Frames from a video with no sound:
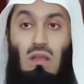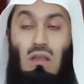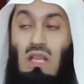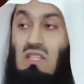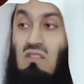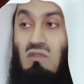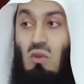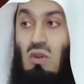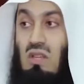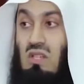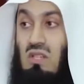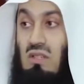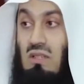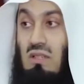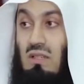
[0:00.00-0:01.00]
That's
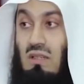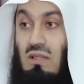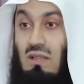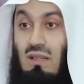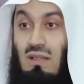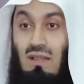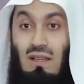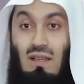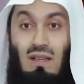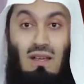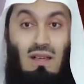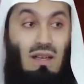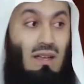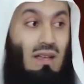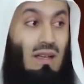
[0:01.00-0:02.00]
foolish.
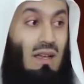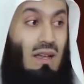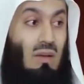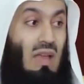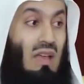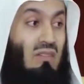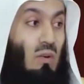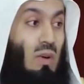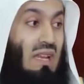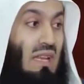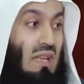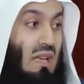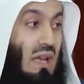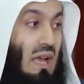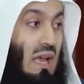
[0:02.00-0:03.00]
We have a
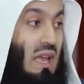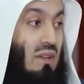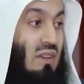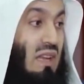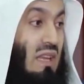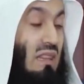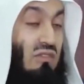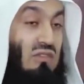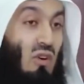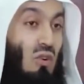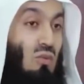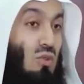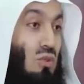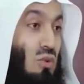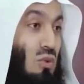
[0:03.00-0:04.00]
wedding. I have another
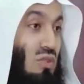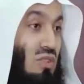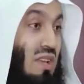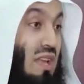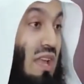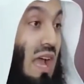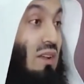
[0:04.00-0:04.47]
four wudus.